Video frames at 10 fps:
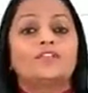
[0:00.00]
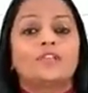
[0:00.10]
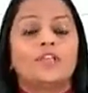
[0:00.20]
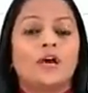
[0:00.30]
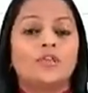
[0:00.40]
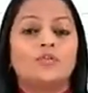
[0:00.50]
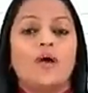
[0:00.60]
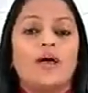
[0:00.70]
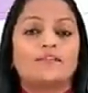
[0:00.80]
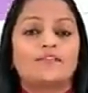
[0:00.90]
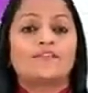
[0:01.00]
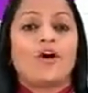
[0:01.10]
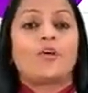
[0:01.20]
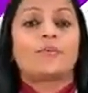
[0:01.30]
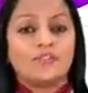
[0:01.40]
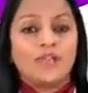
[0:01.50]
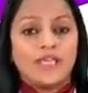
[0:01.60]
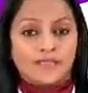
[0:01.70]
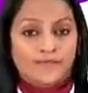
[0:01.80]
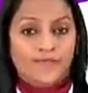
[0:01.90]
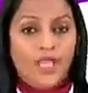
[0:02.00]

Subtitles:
So here you have the from address.